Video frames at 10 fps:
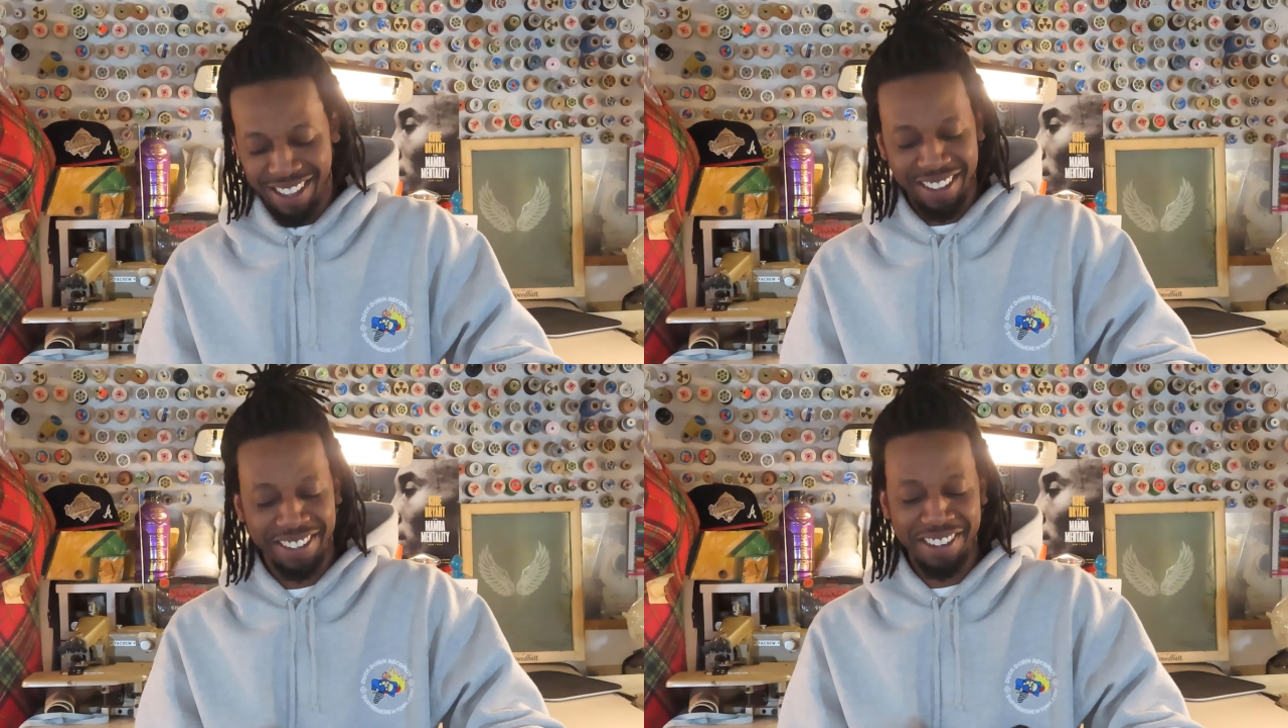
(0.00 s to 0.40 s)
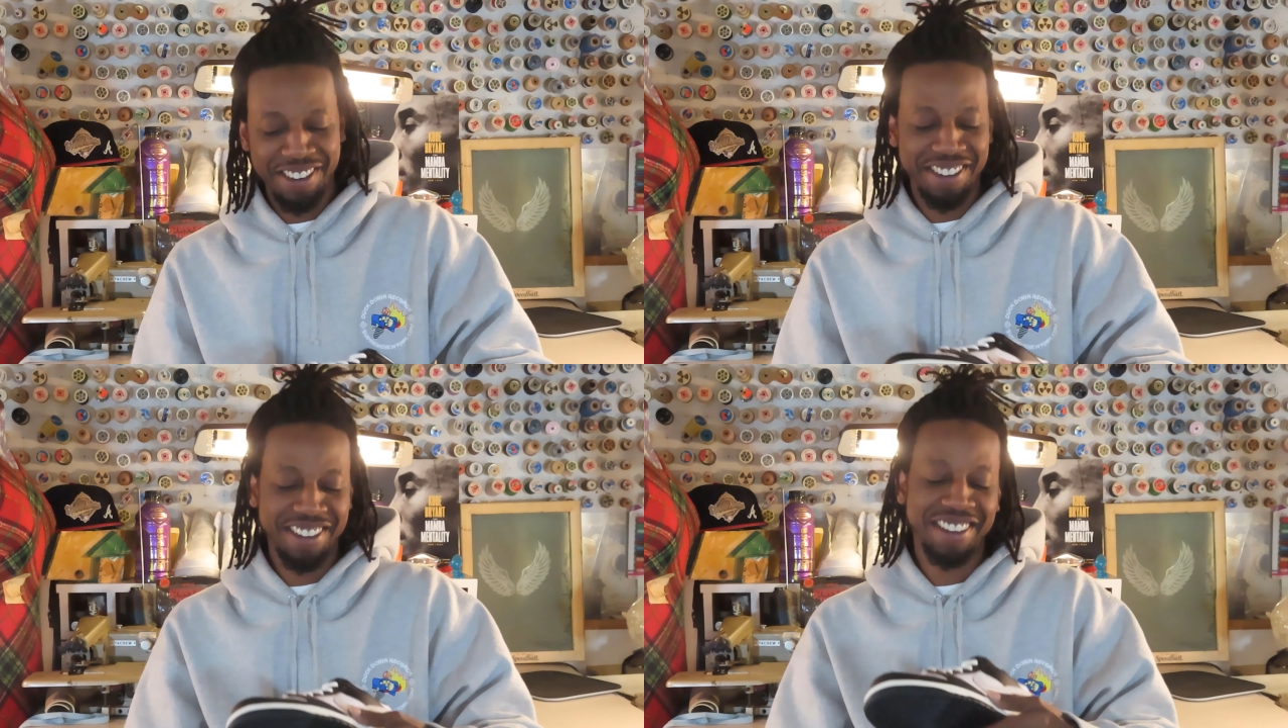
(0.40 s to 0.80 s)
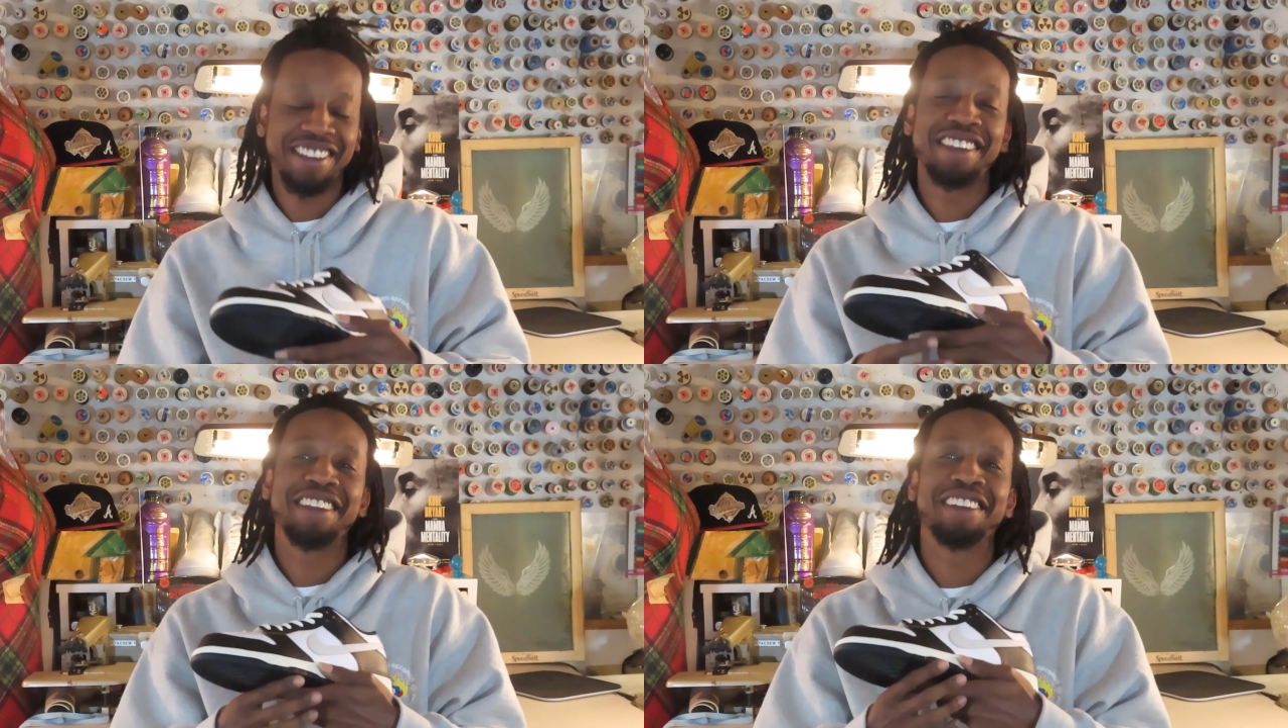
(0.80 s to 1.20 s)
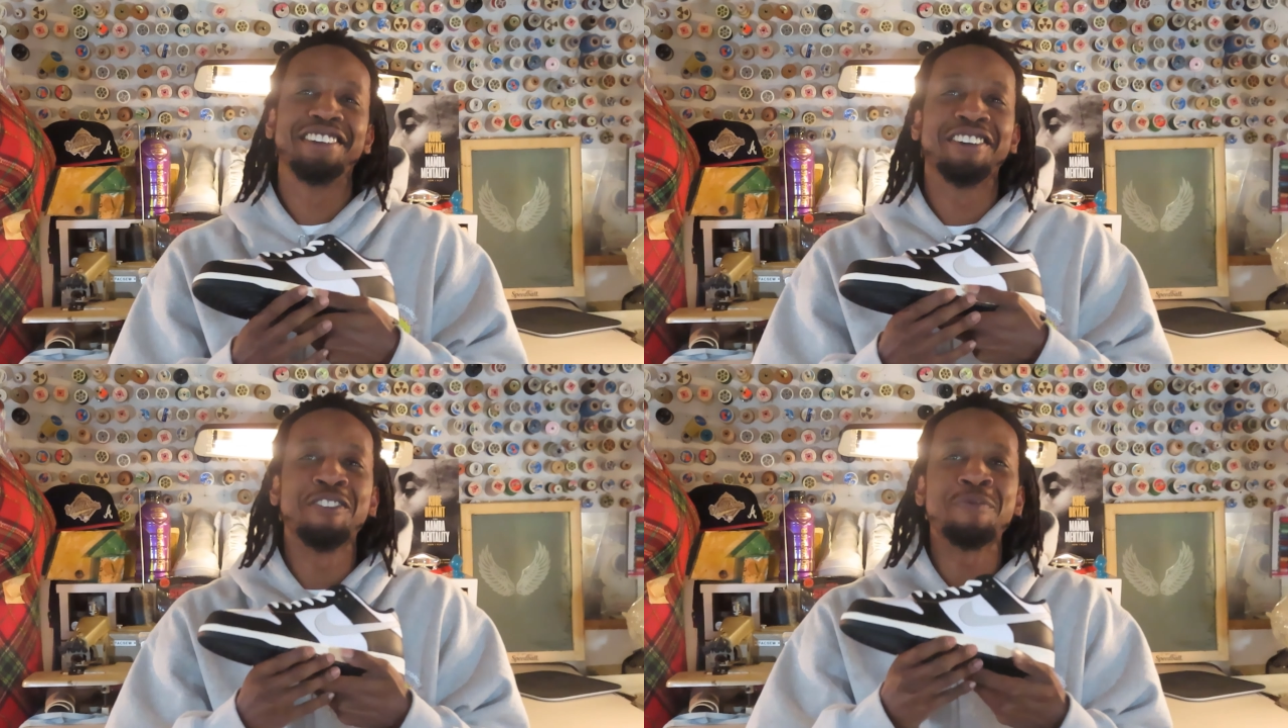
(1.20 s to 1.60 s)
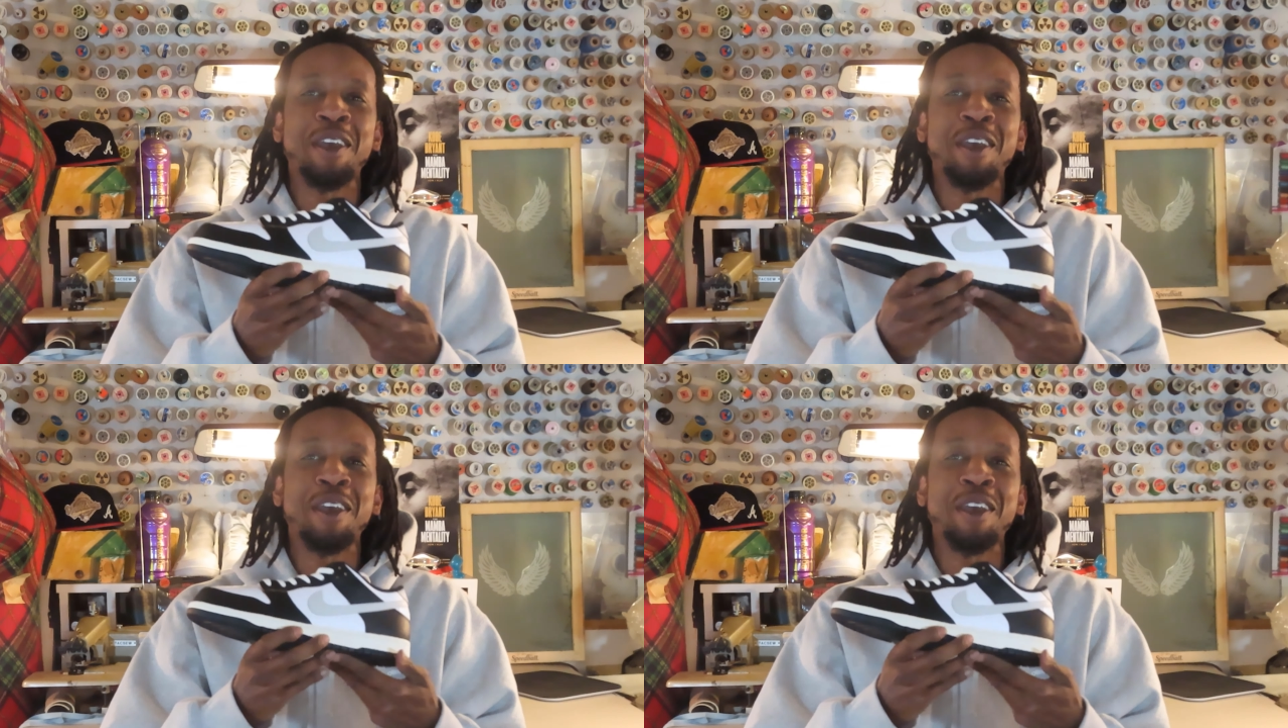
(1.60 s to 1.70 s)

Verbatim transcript: Yes, sir. Grown